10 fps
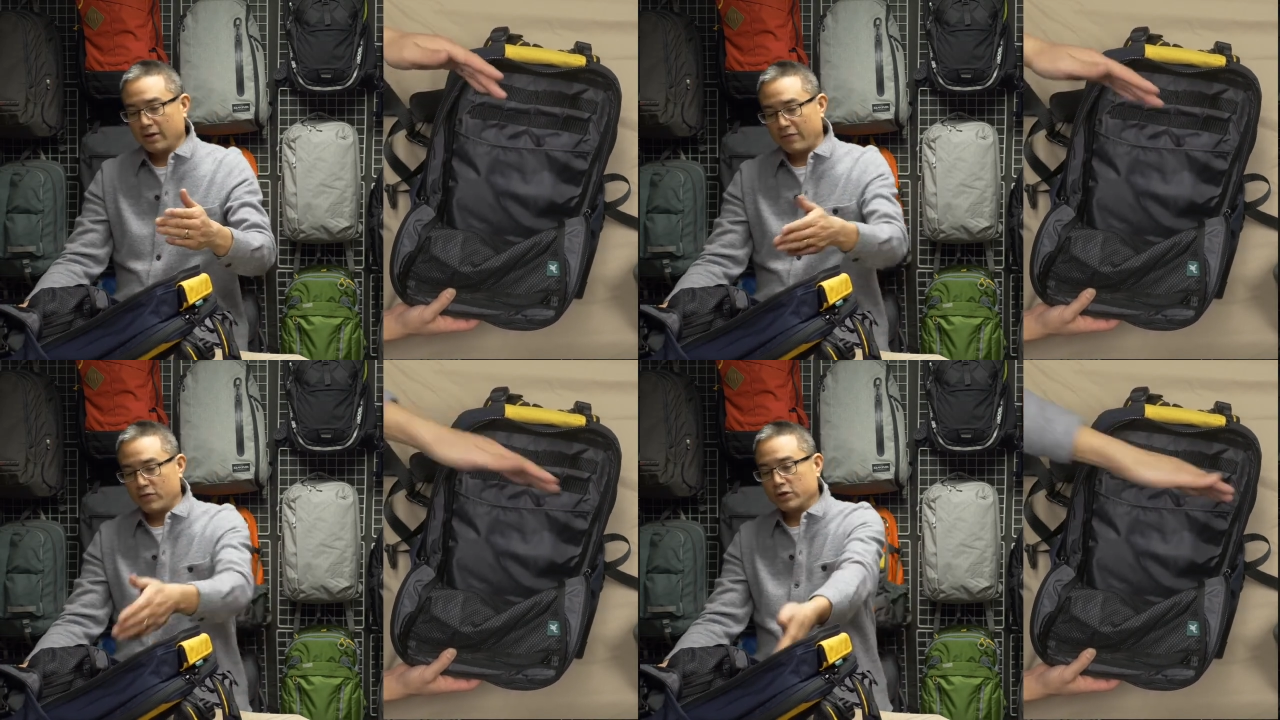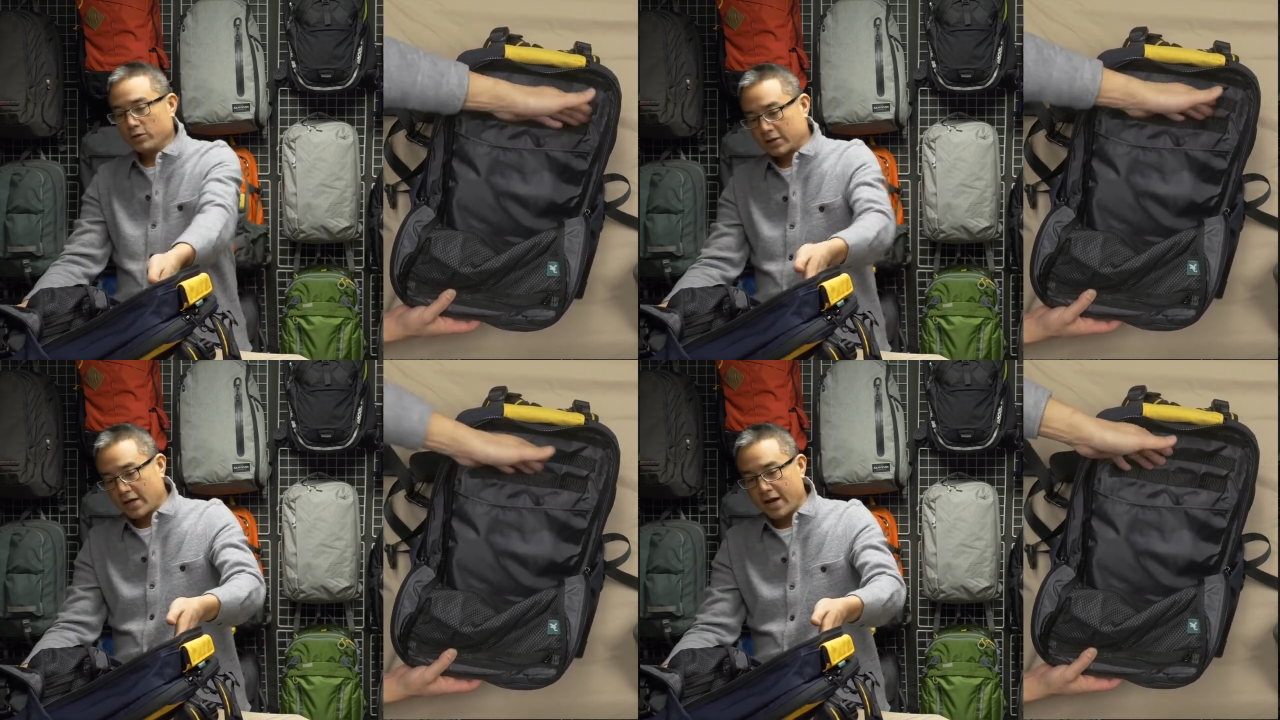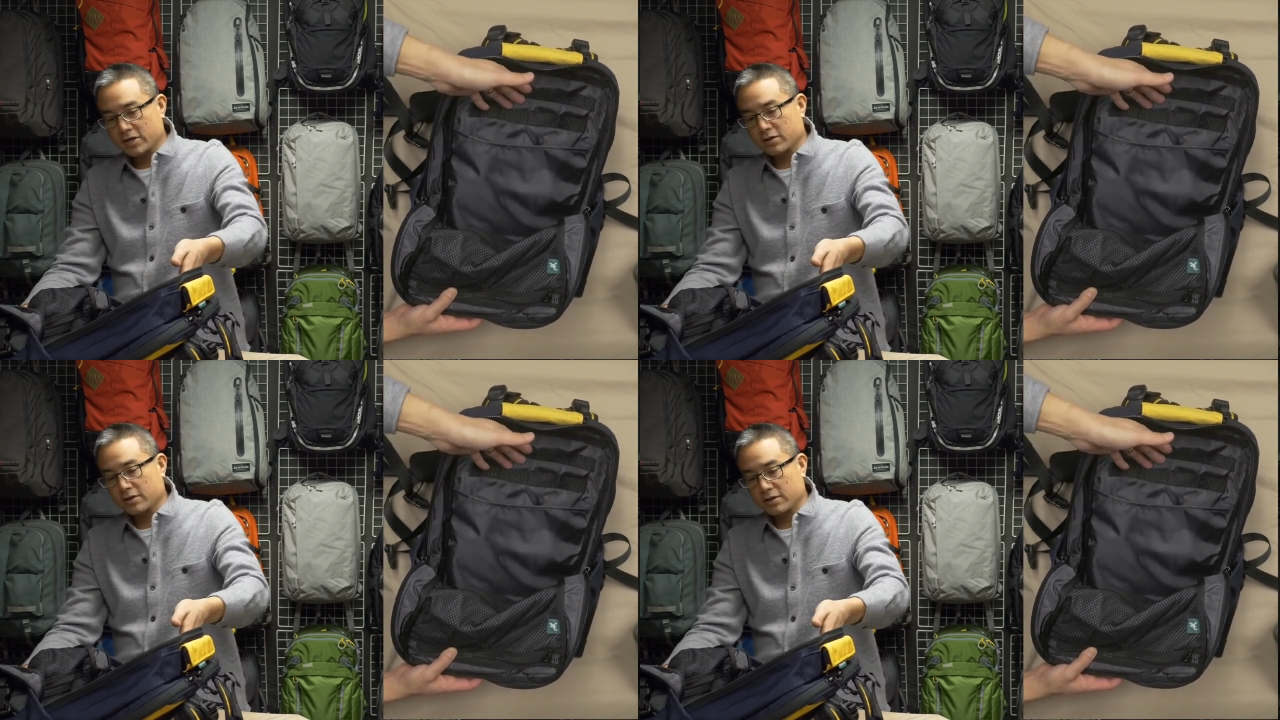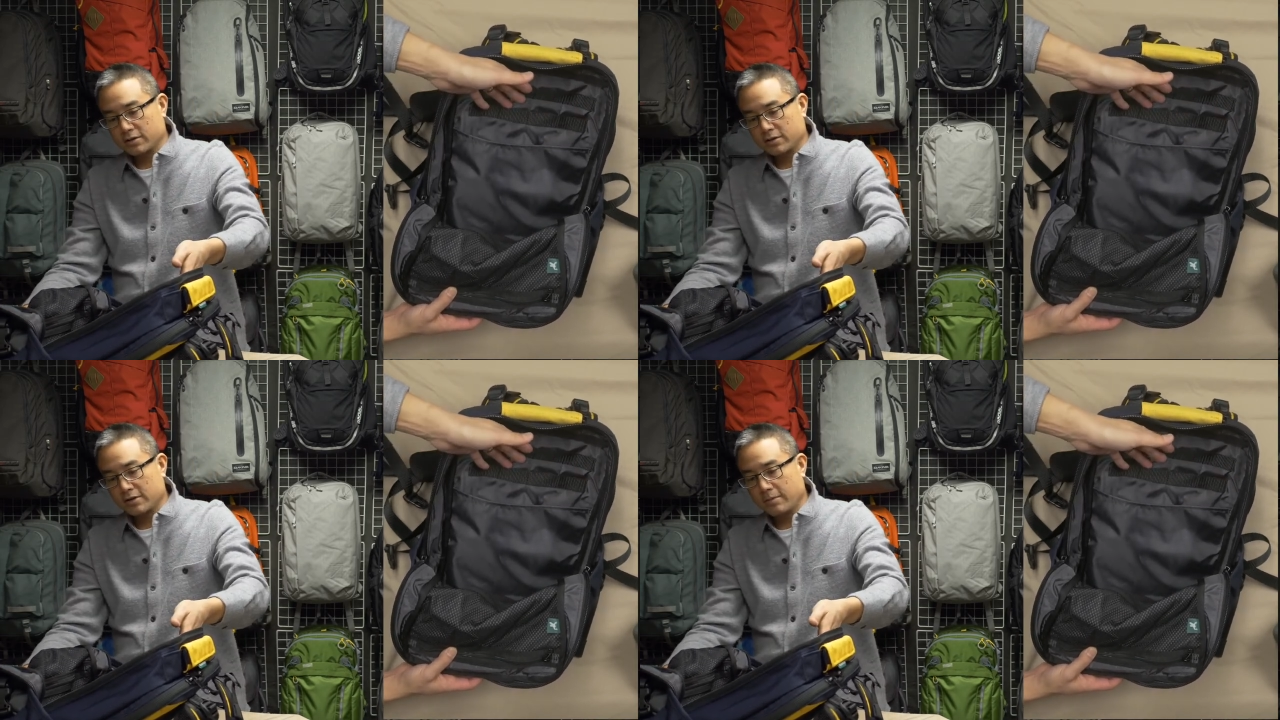if you do attach
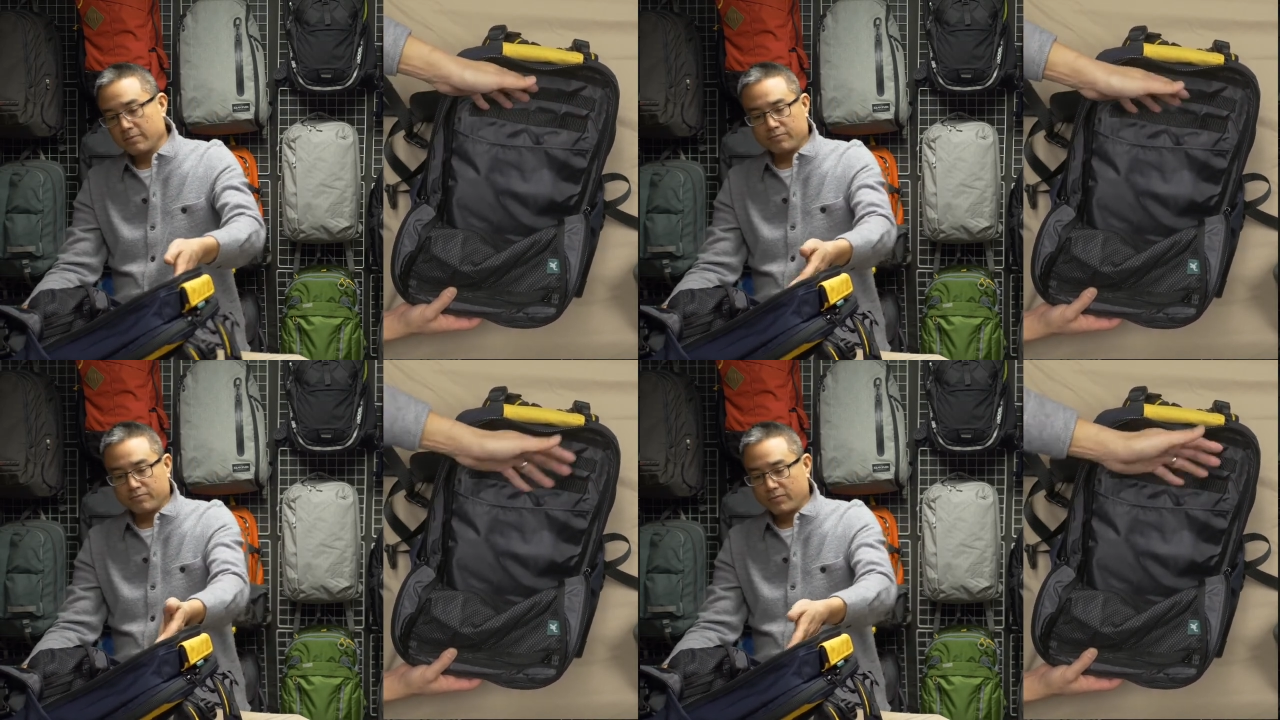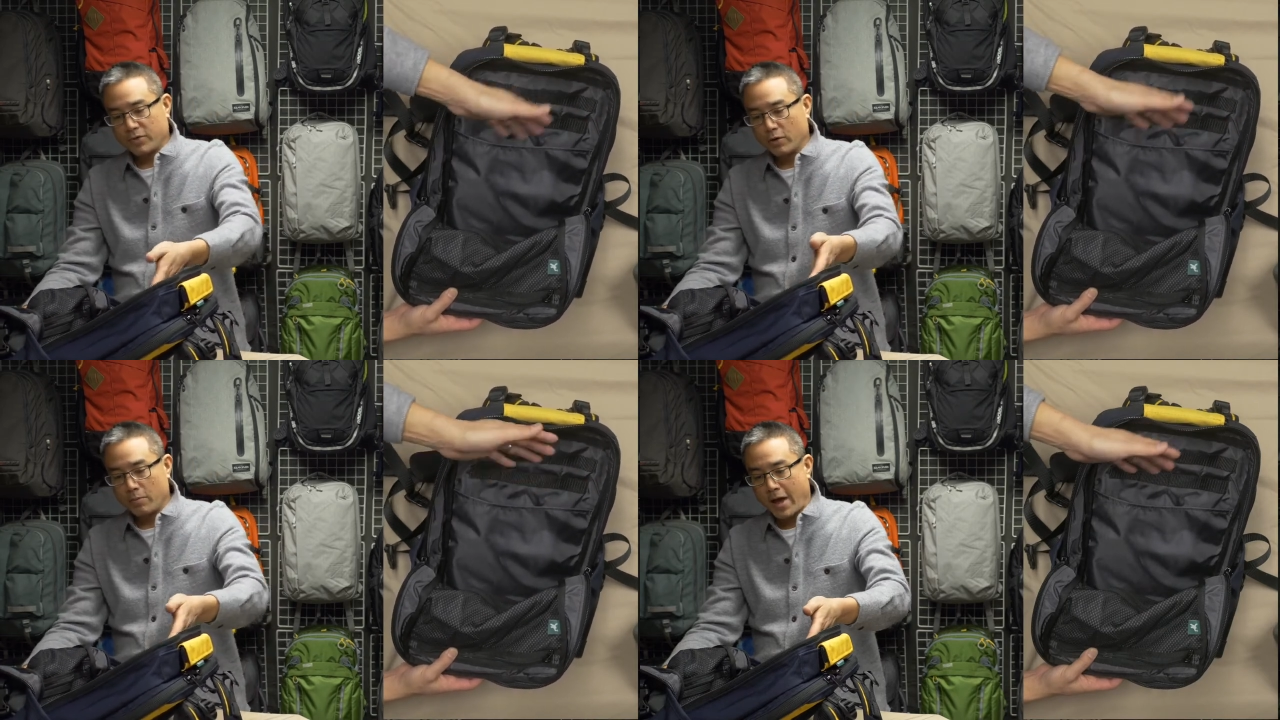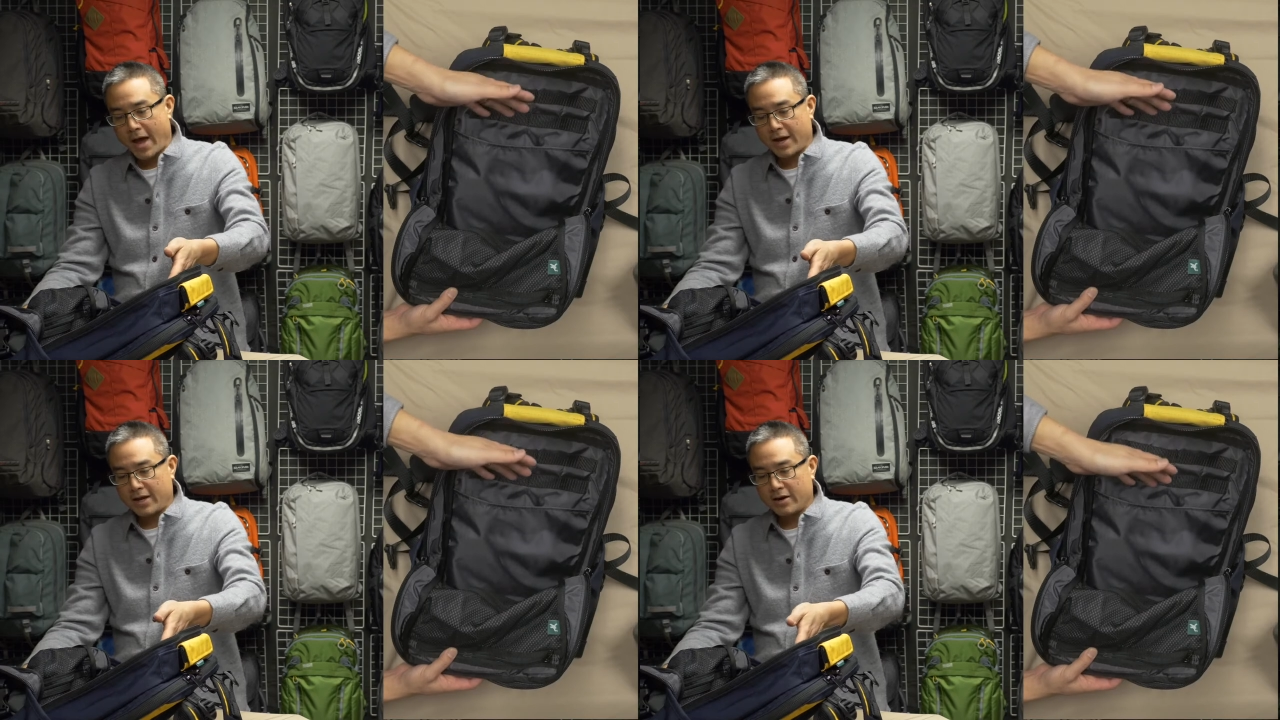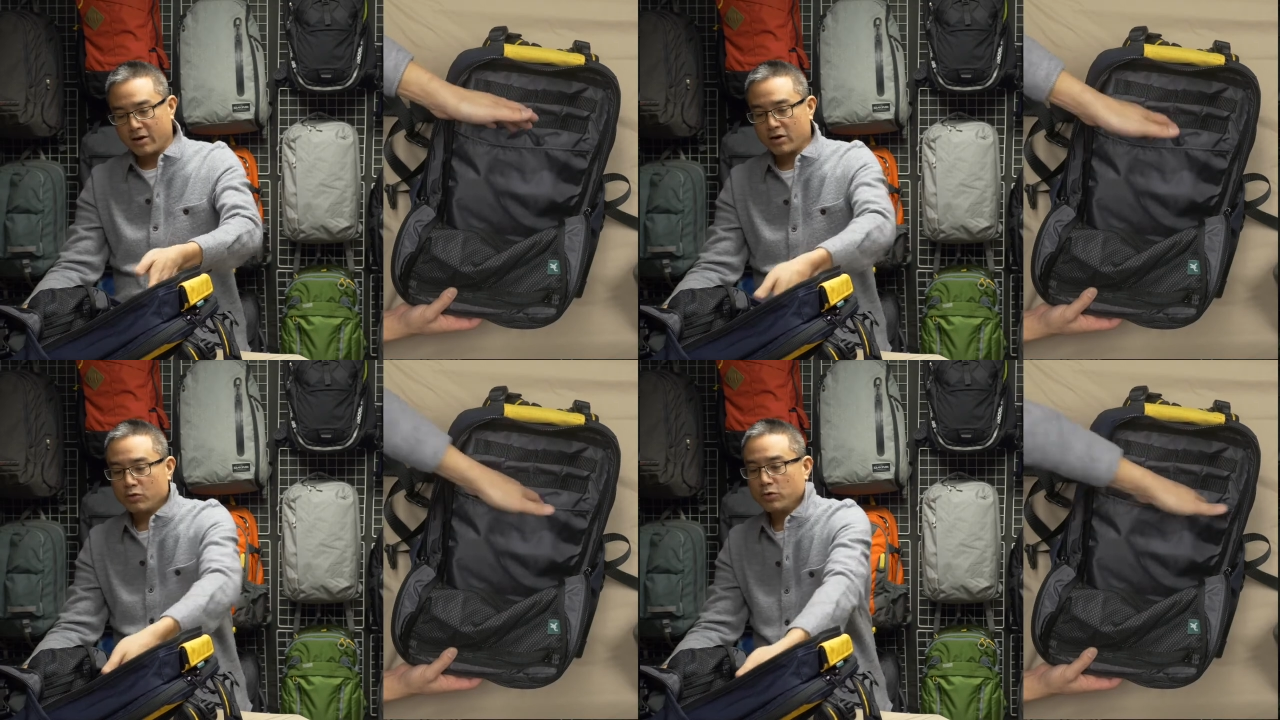some little bag
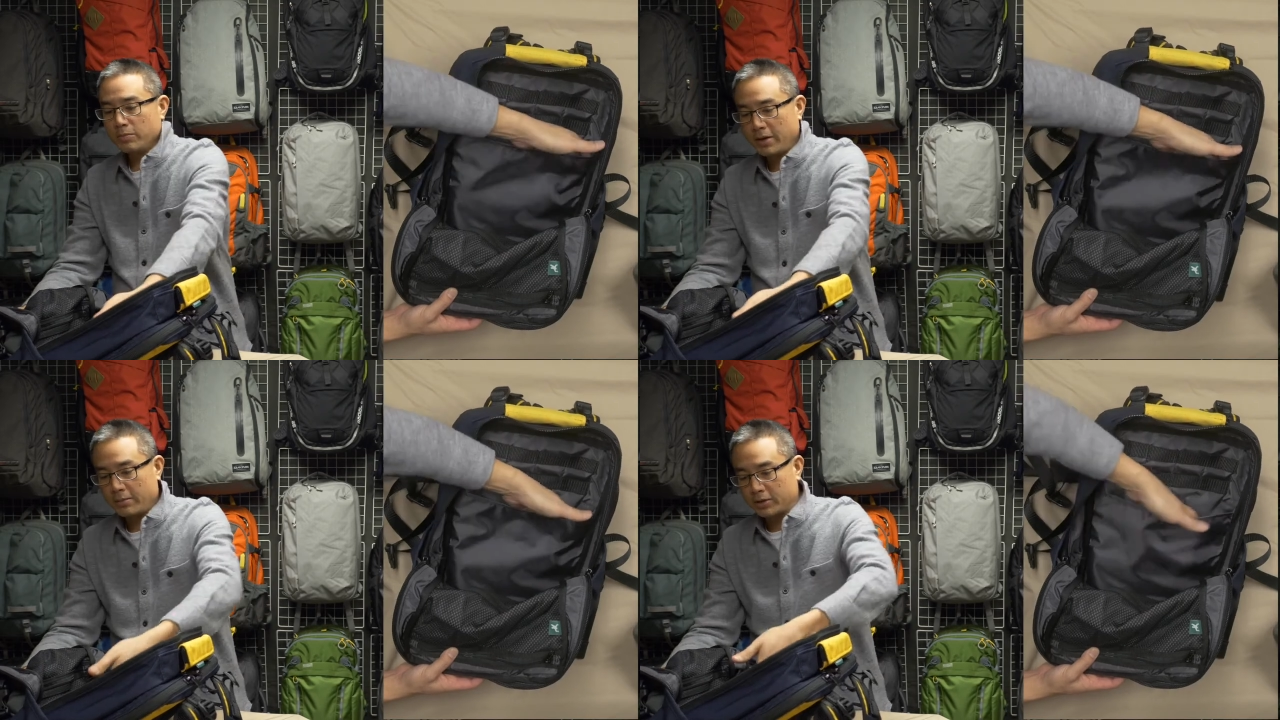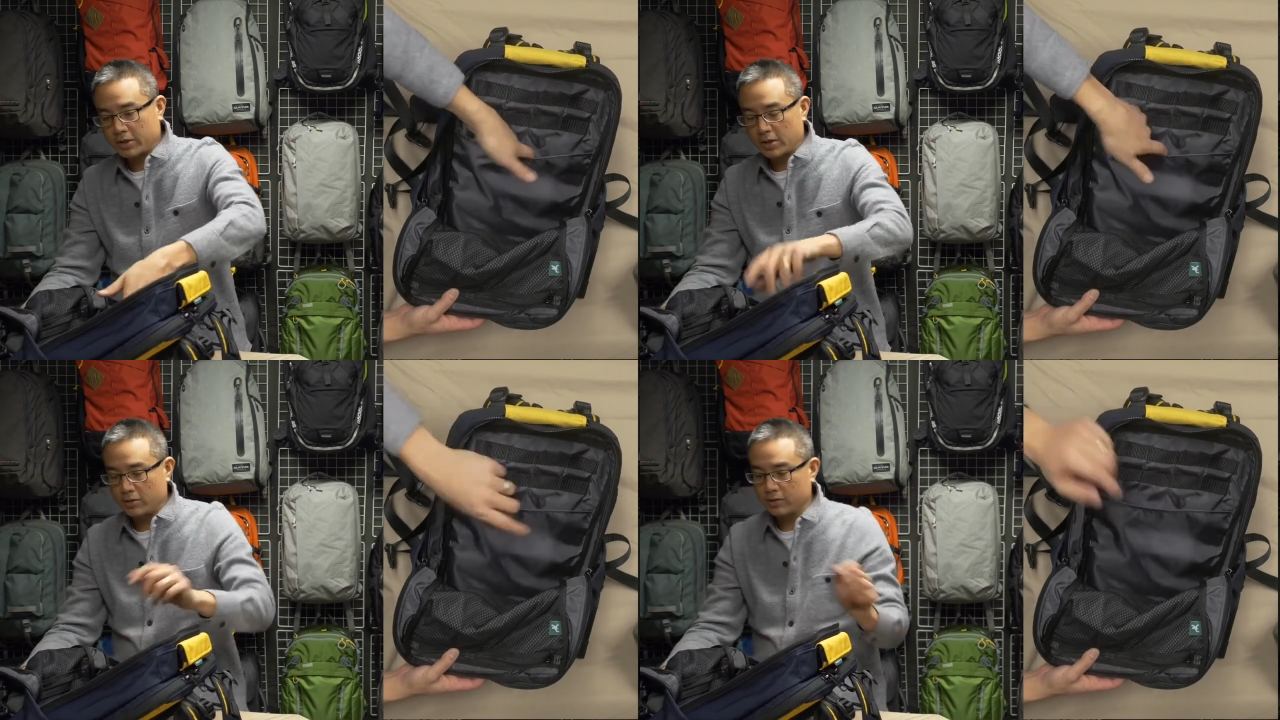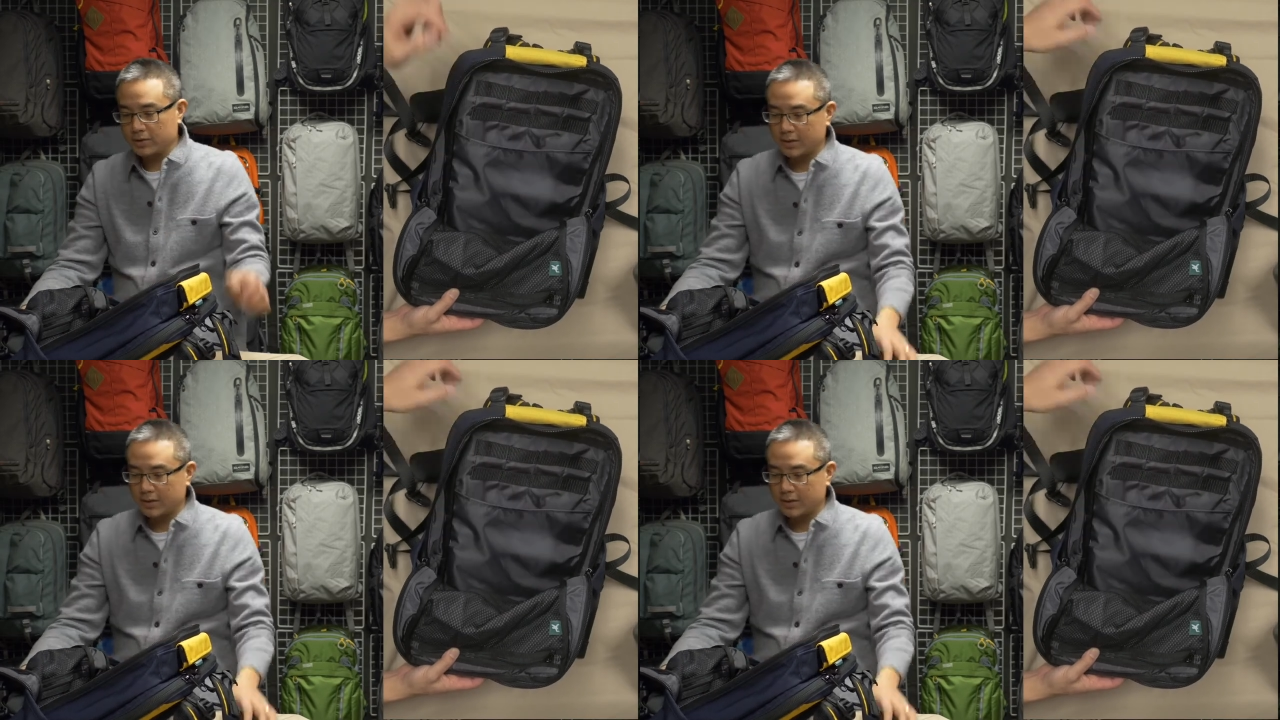here, you wouldn't be able to use